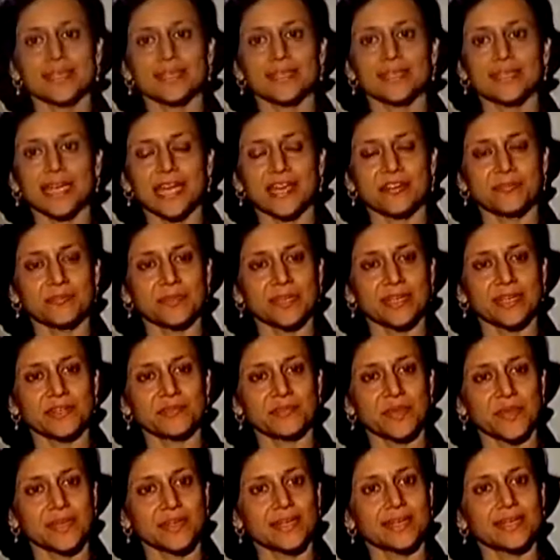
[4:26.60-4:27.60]
say that I have
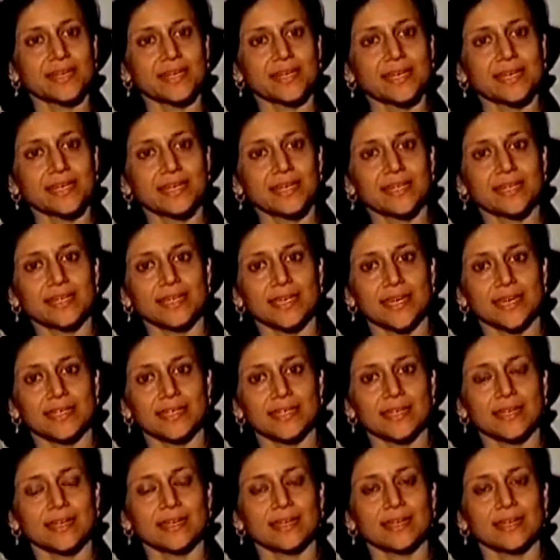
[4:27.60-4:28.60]
been very lucky in
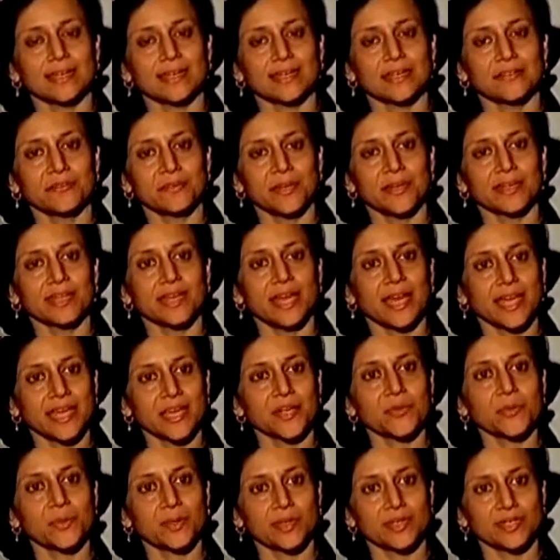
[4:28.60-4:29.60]
getting very
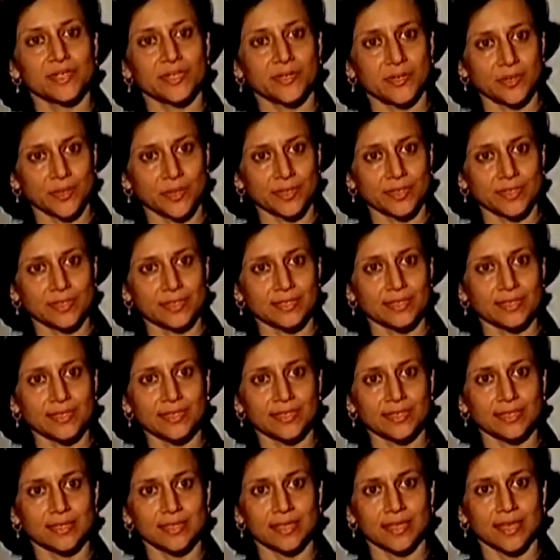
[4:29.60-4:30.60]
high quality
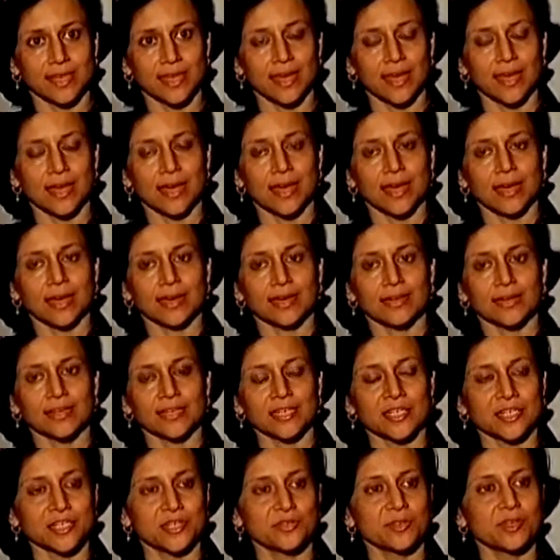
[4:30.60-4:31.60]
authors.
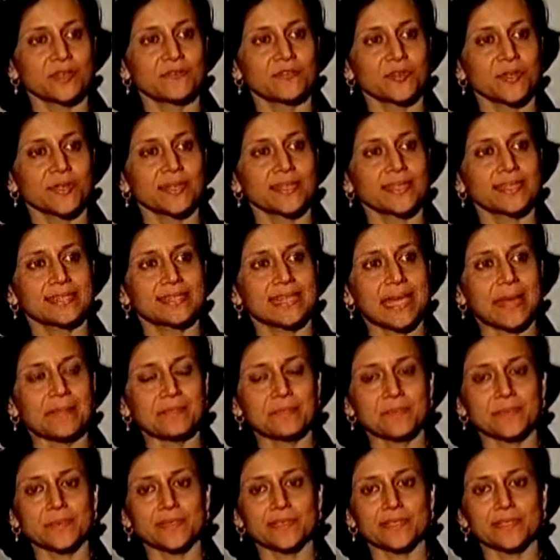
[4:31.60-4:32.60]
To give you an
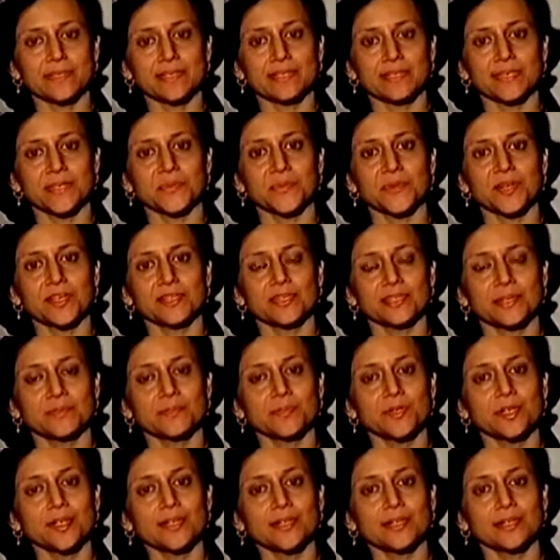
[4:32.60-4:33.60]
example, there was a
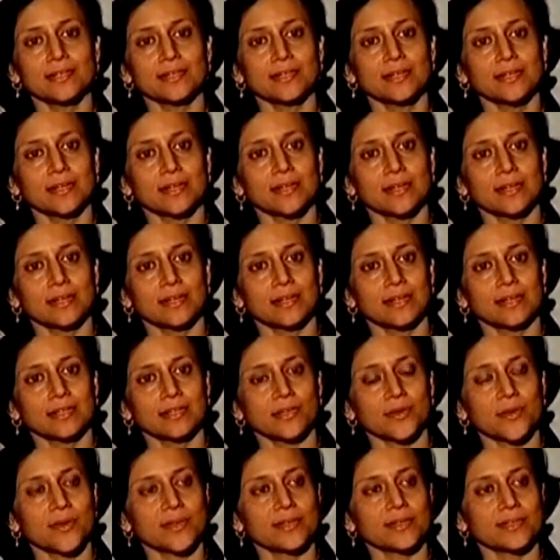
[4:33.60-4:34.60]
book
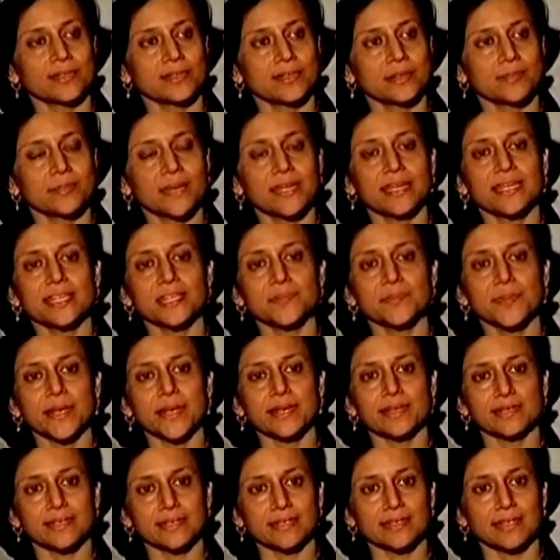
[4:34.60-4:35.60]
called A Many
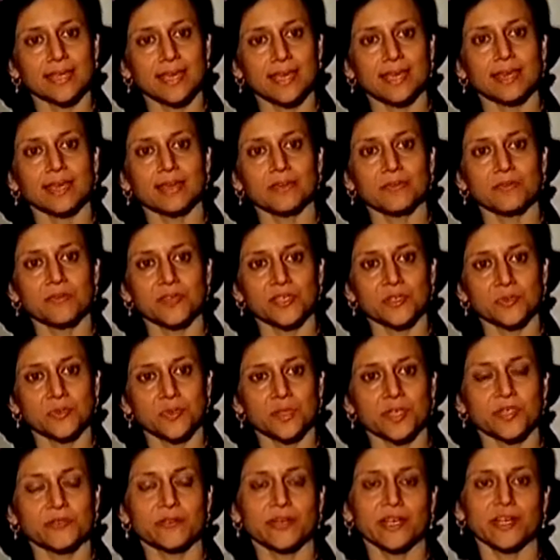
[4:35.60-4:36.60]
Splendid Thing, which
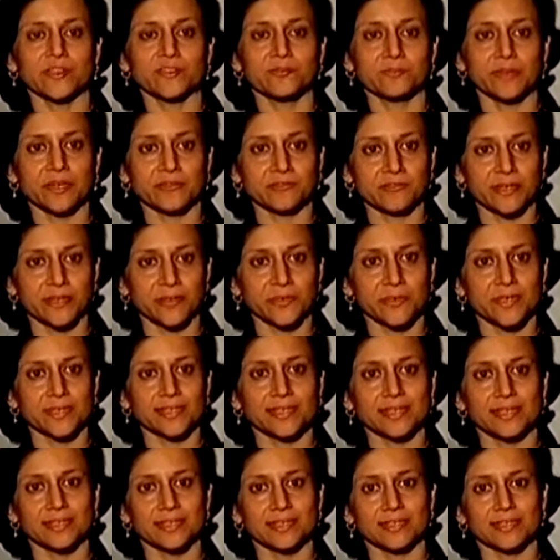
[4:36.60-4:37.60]
was one of my
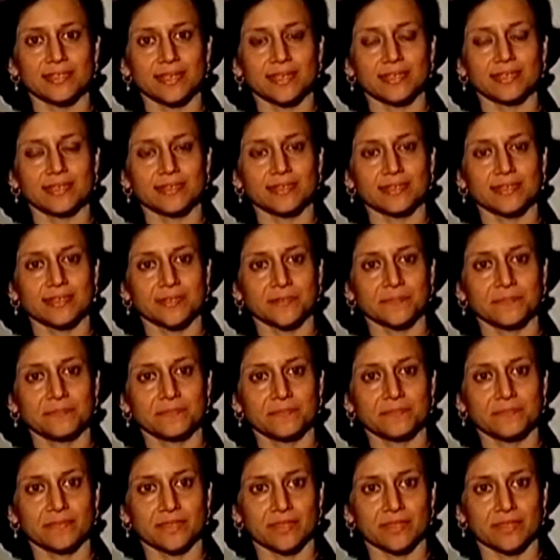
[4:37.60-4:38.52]
favorites as a